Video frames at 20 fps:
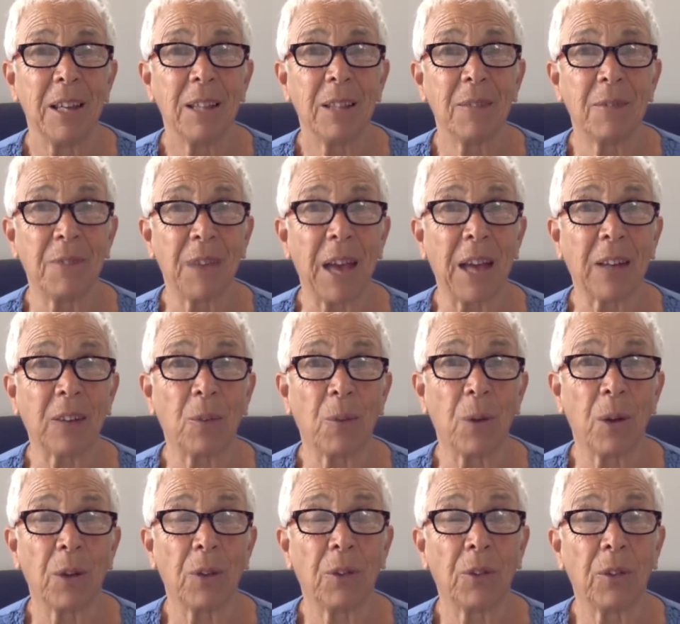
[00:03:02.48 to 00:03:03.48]
the fact
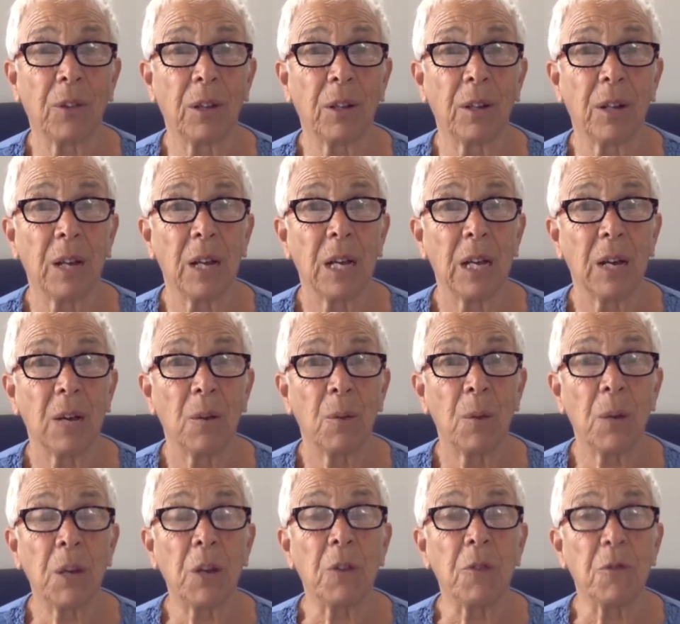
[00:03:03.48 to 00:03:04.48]
was that
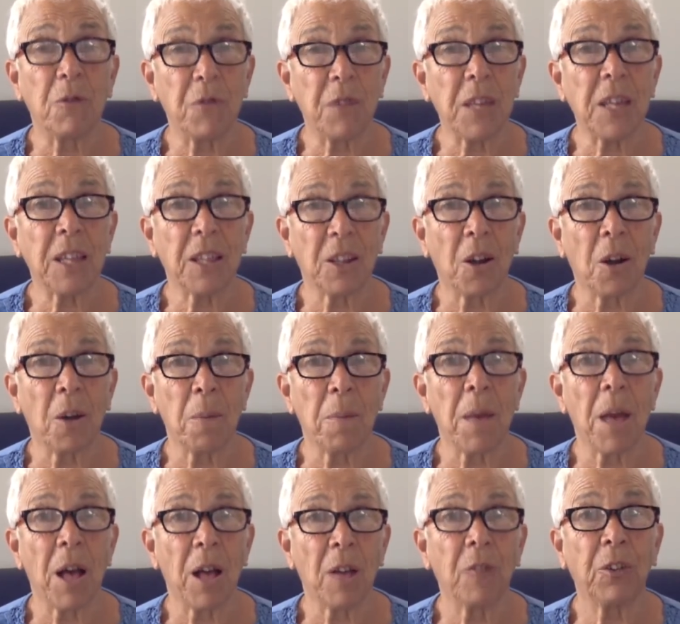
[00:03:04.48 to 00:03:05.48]
we could feel that our
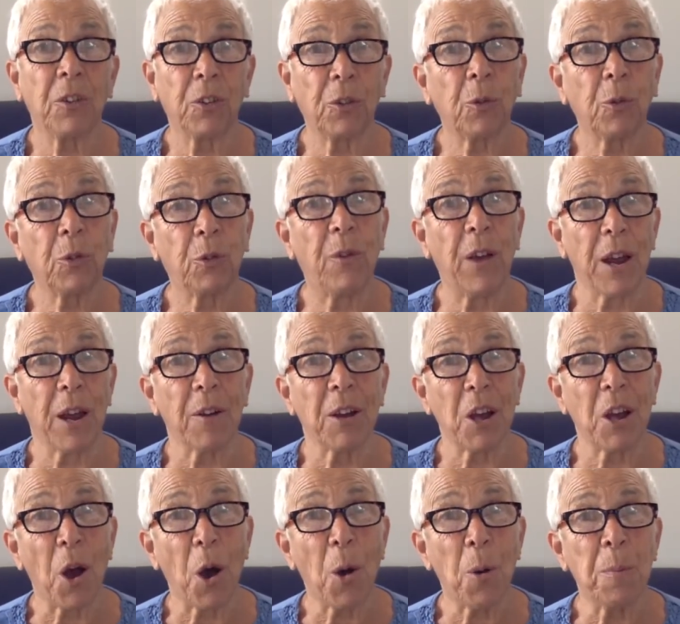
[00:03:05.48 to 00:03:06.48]
pelvis was
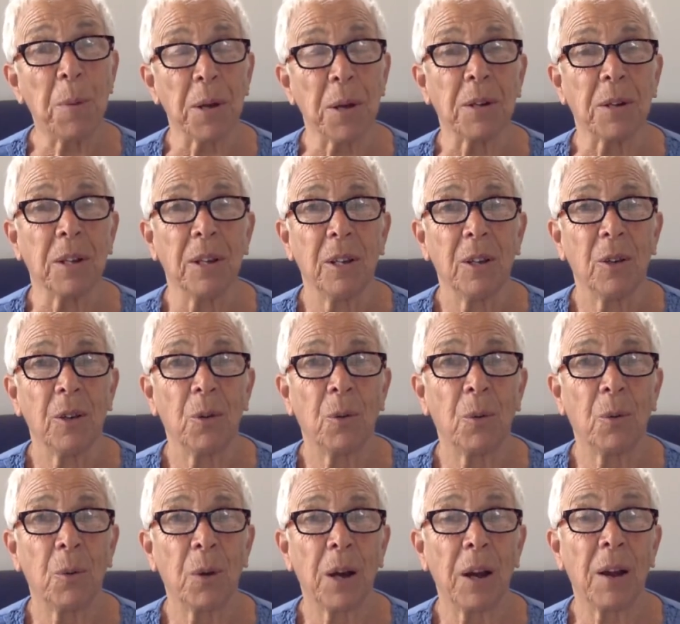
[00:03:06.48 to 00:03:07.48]
very open,
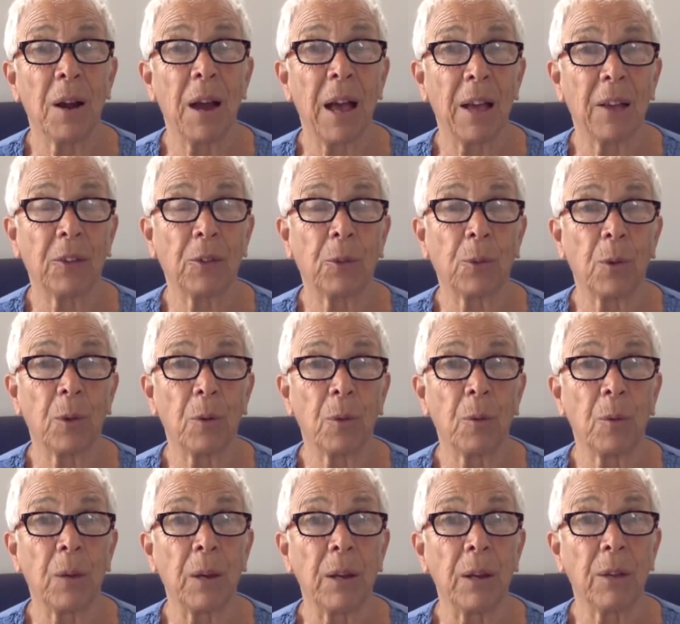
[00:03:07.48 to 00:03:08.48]
whereas when
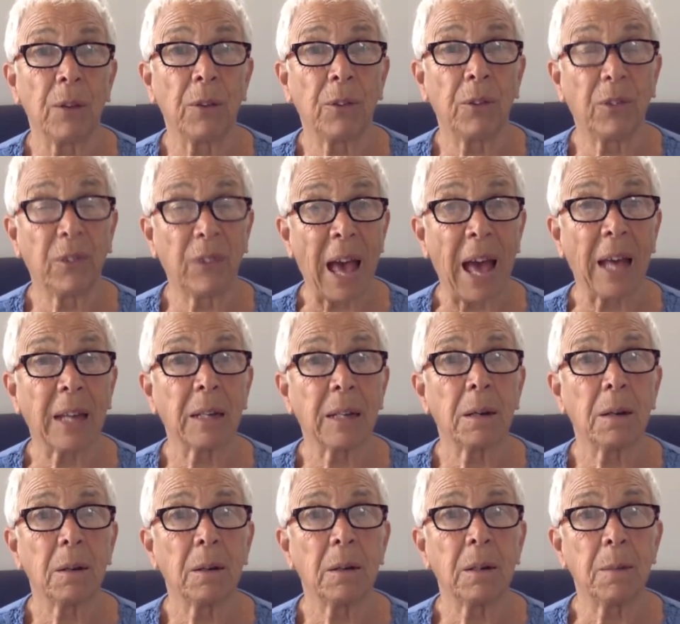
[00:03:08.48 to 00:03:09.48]
we sat
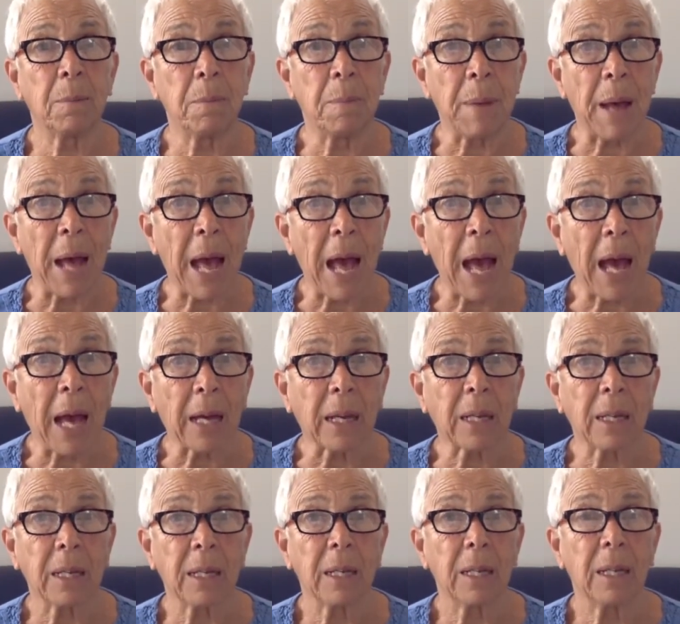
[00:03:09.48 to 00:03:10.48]
back,
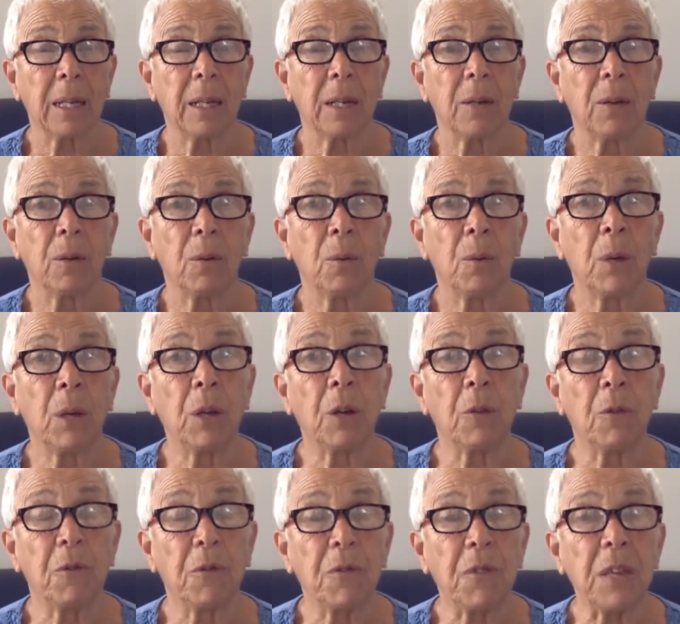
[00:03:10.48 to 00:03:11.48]
we
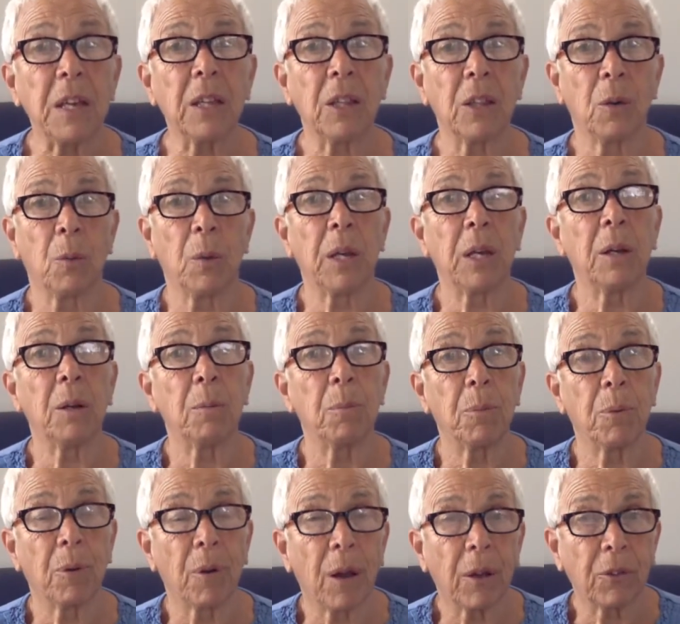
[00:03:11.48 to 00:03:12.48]
could feel that we
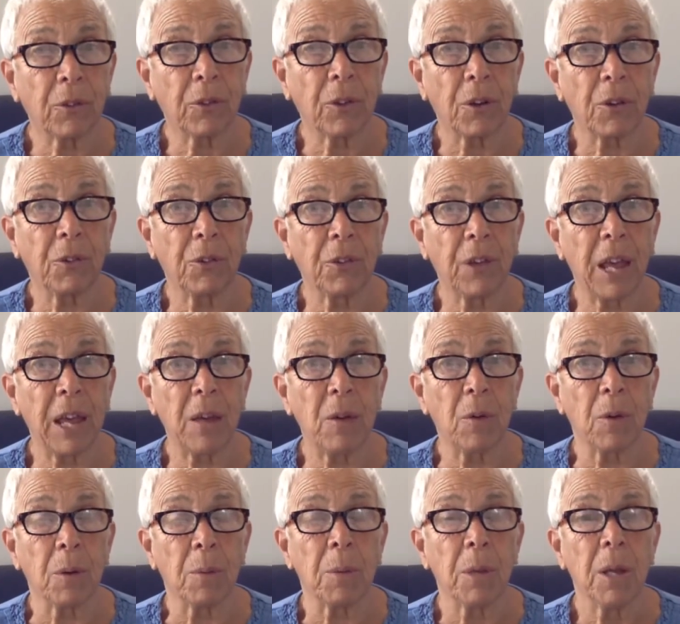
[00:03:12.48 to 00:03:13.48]
compressed our
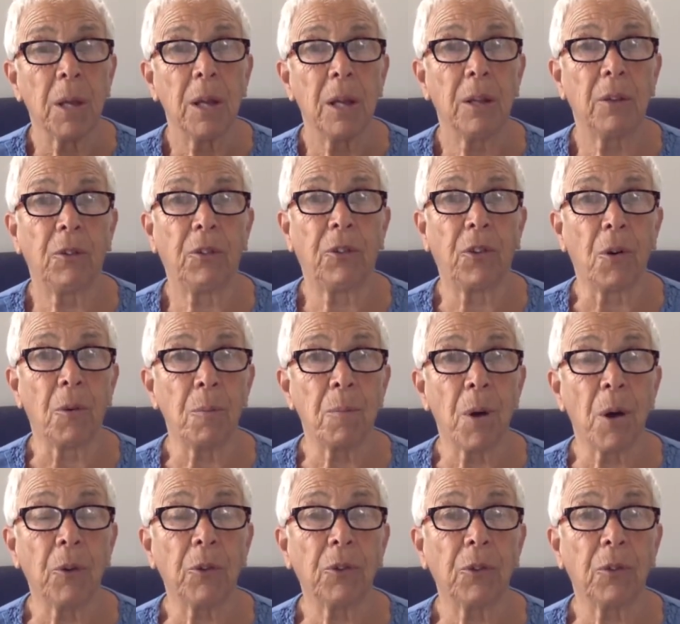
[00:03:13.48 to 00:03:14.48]
sacrum. And so
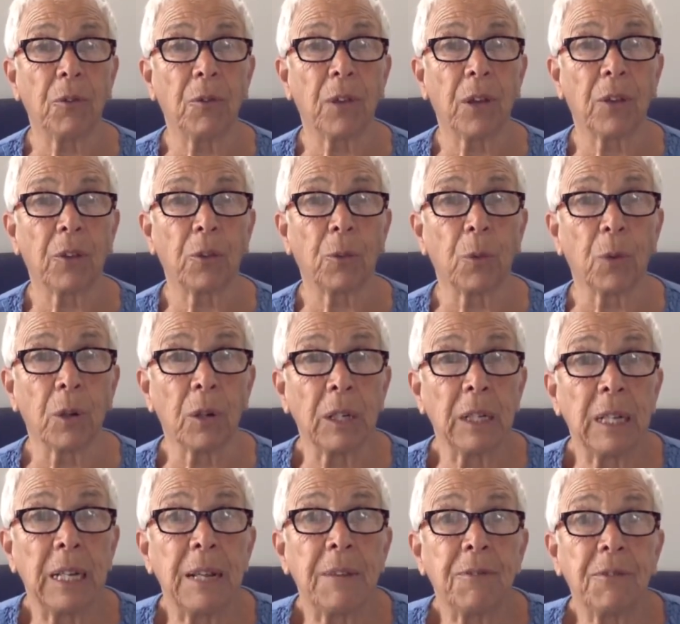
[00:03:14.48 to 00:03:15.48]
most of us were
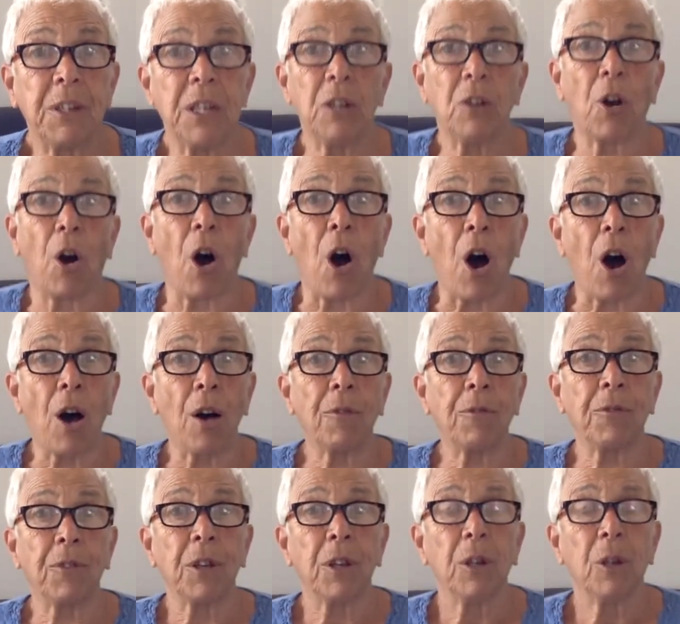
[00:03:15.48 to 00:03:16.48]
lifting
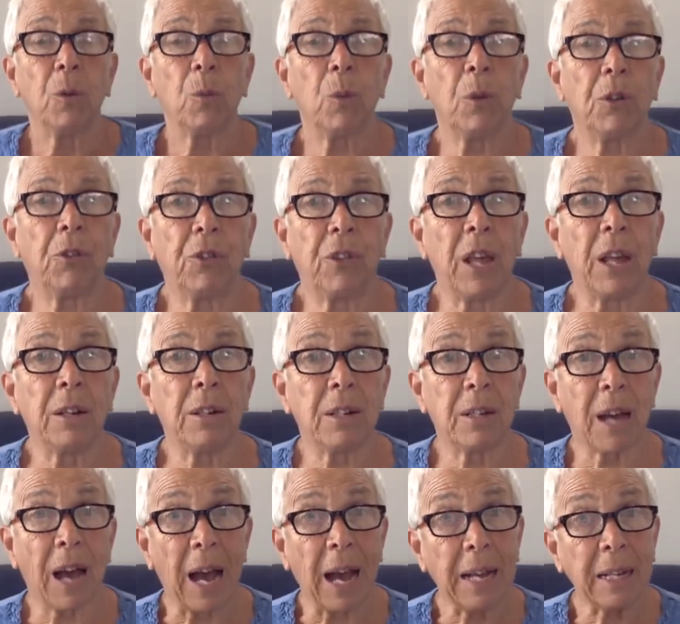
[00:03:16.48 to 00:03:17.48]
off, which then
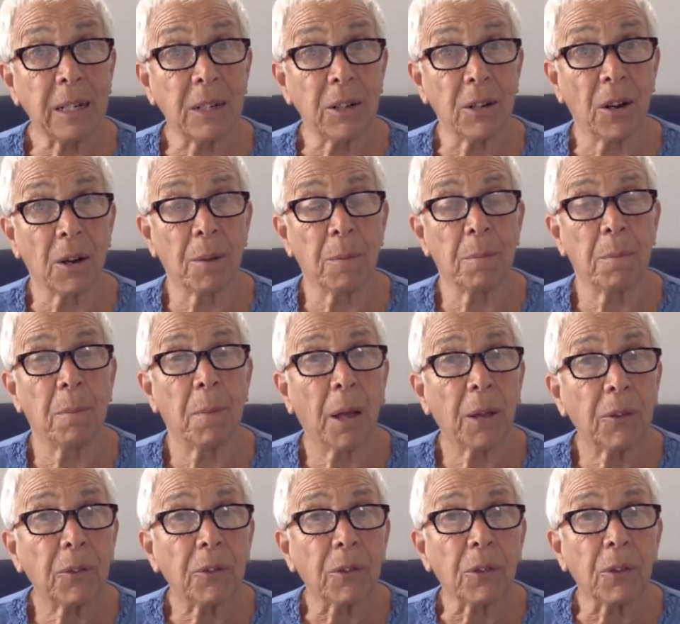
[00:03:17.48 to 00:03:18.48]
tightened our
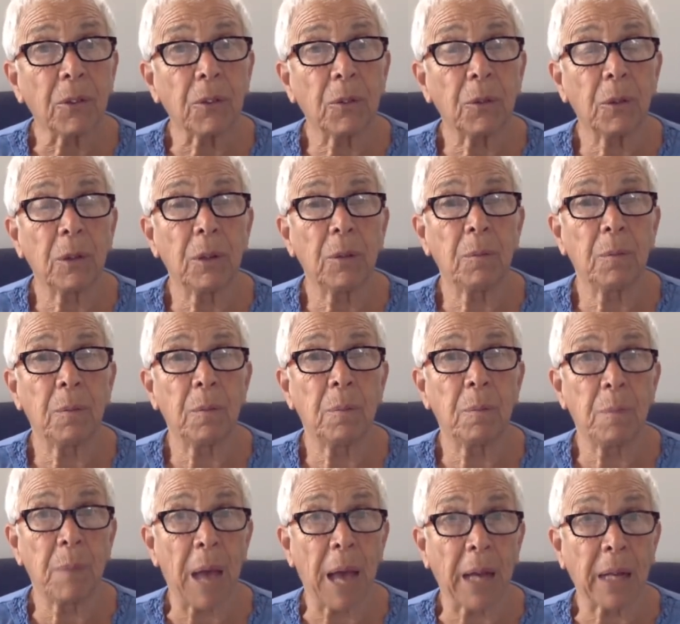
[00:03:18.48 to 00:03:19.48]
muscles
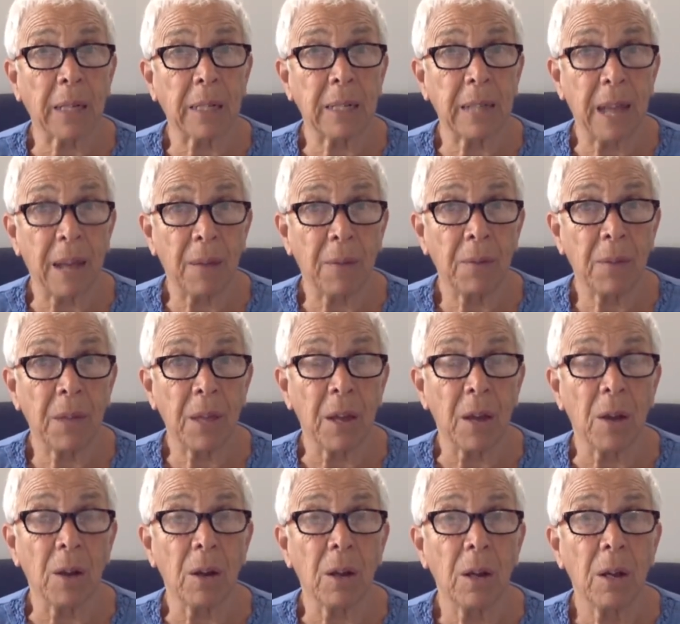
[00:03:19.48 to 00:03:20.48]
back down
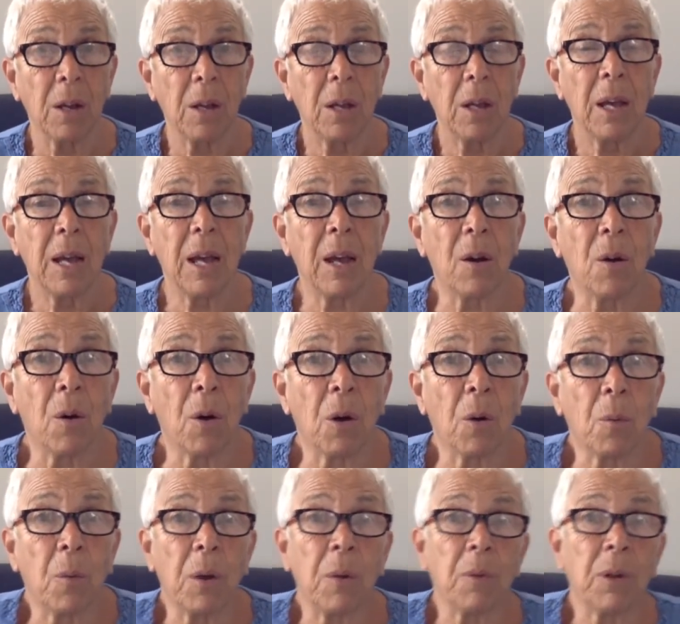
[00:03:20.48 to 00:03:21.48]
there,
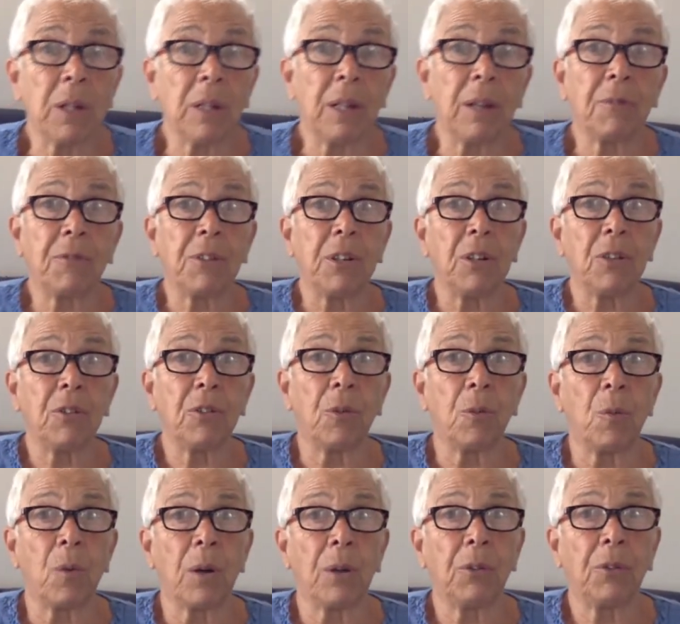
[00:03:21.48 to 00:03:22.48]
or we were lifting to
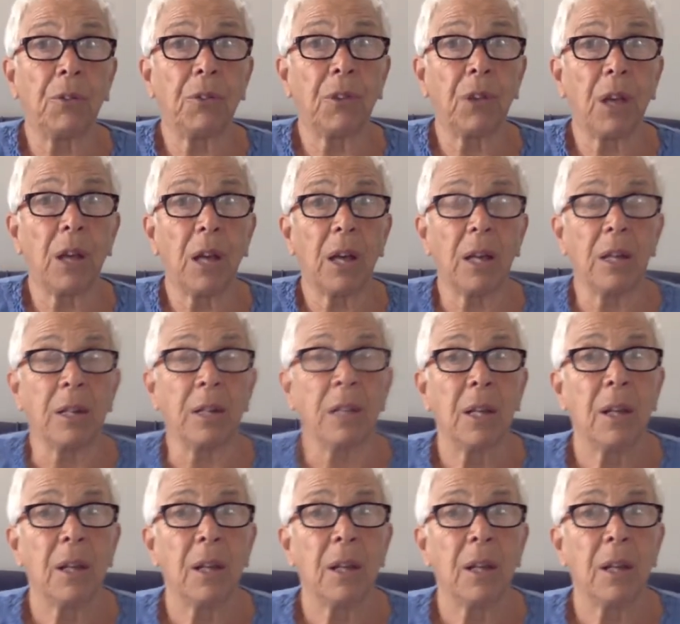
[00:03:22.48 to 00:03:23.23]
one side.